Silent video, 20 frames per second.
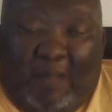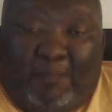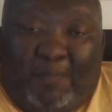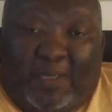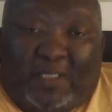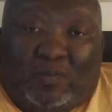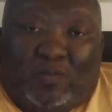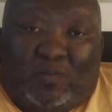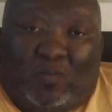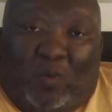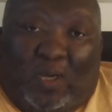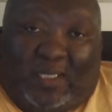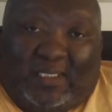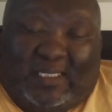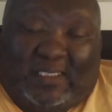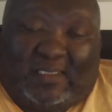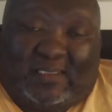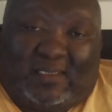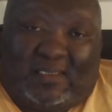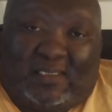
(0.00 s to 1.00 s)
But what
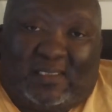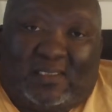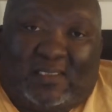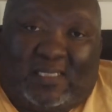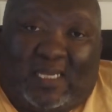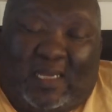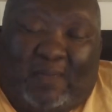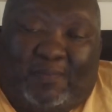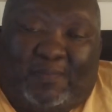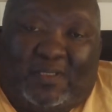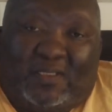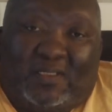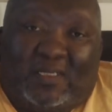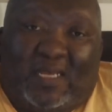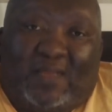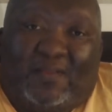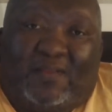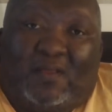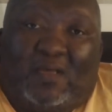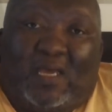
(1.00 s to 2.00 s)
has since
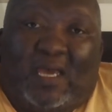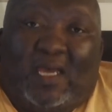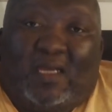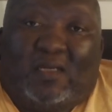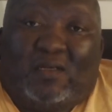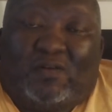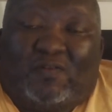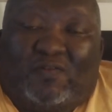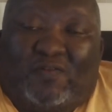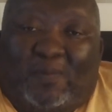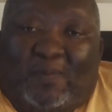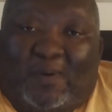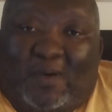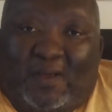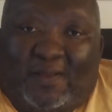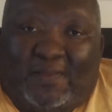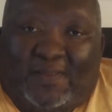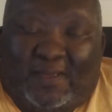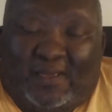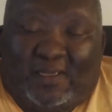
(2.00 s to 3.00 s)
happened at the end of
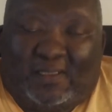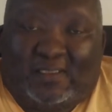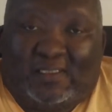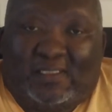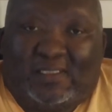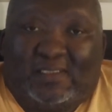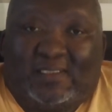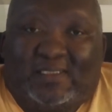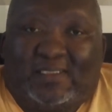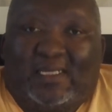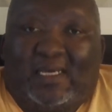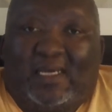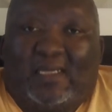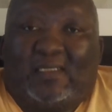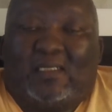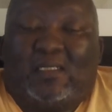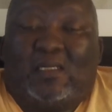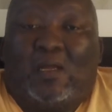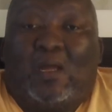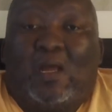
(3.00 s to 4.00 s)
apartheid is
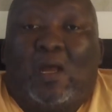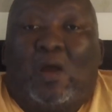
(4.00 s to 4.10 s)
that